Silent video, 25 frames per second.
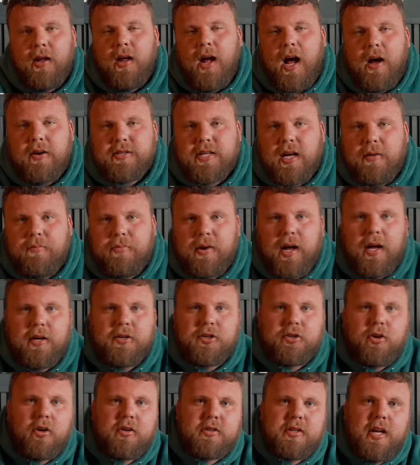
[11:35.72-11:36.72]
I was at Brian
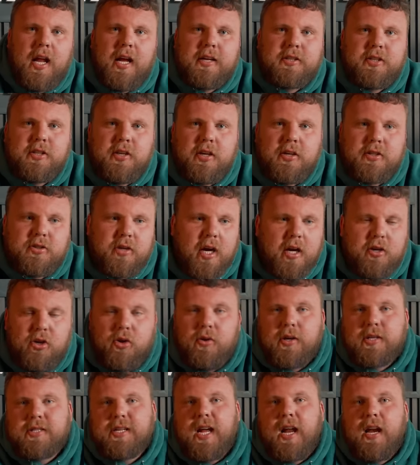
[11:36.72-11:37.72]
Shaw's last year, so I
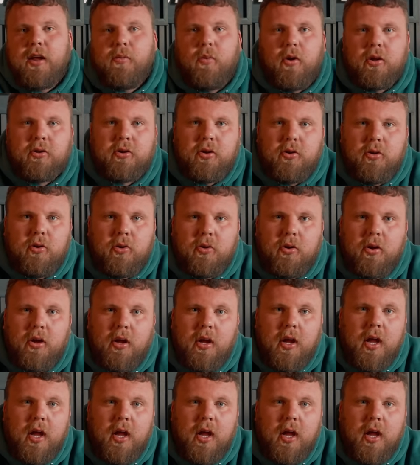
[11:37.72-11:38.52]
knew exactly what to